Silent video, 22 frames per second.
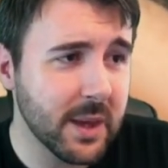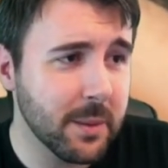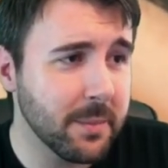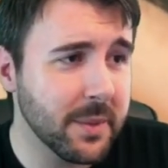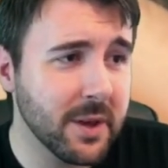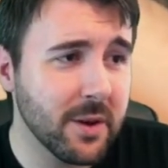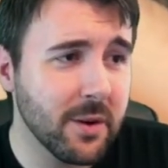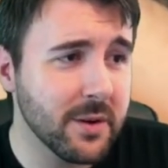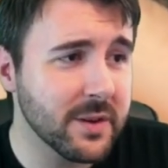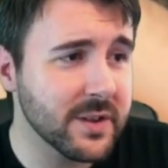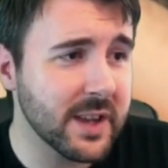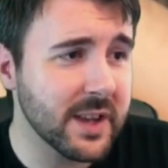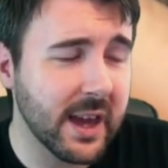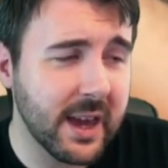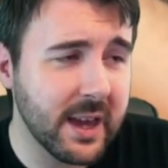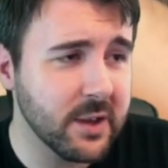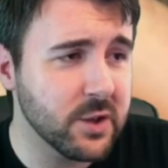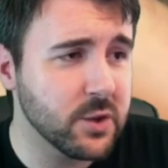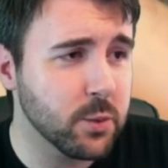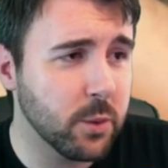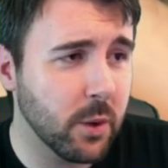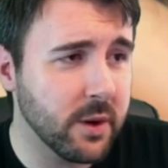because
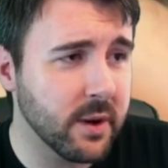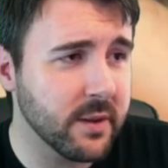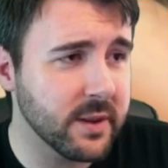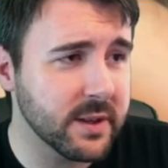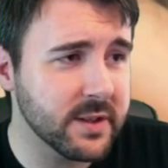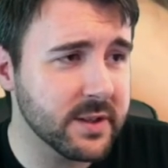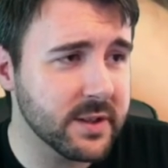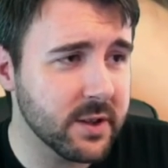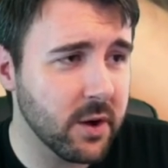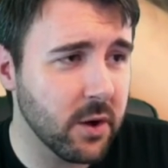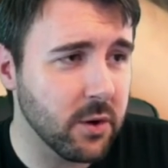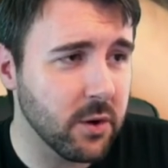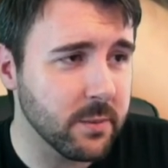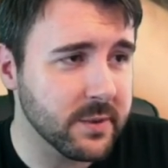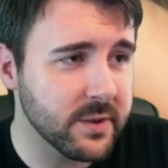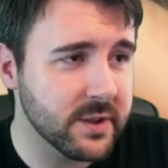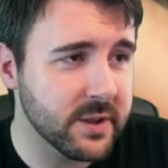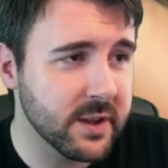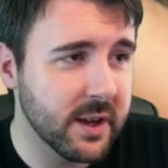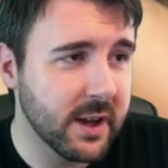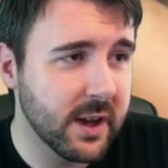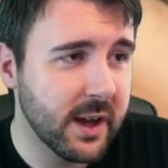each one of these
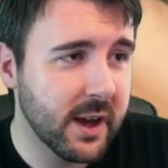sculpts